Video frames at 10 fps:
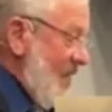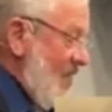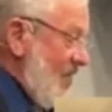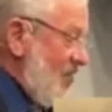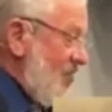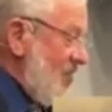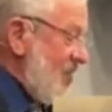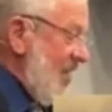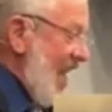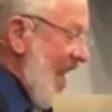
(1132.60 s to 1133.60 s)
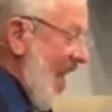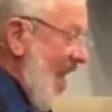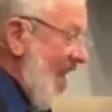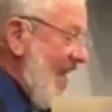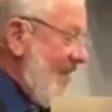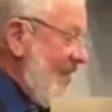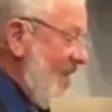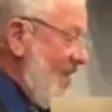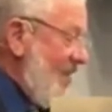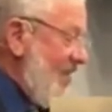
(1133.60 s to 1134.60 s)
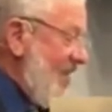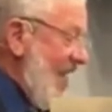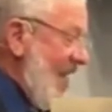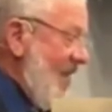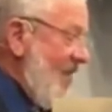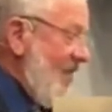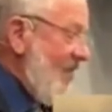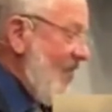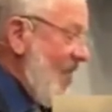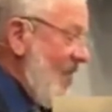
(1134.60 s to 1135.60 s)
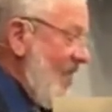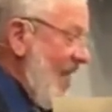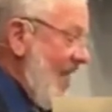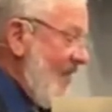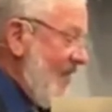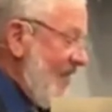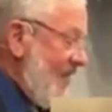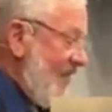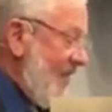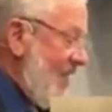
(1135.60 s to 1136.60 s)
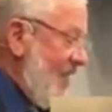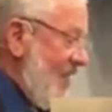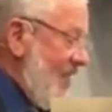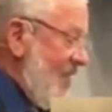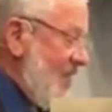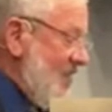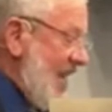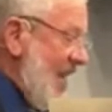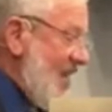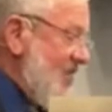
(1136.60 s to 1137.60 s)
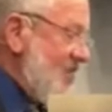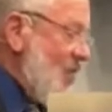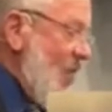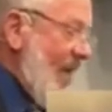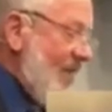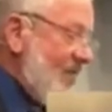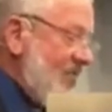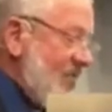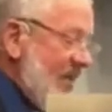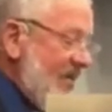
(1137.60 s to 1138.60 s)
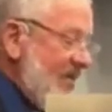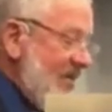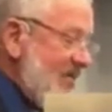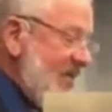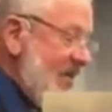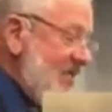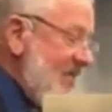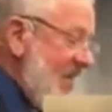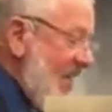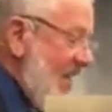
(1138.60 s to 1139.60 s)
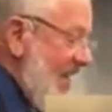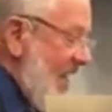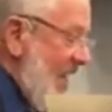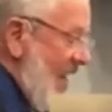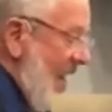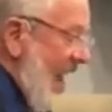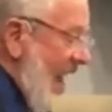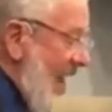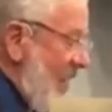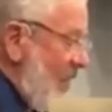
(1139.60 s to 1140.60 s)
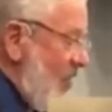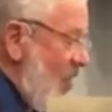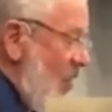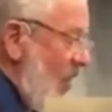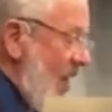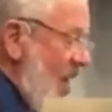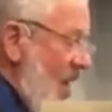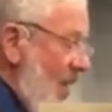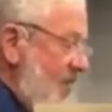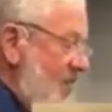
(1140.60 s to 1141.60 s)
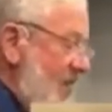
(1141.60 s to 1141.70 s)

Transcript: But Yeshua said, "I have come down from heaven." The Messiah is the way of ascent, he says. "I am going up to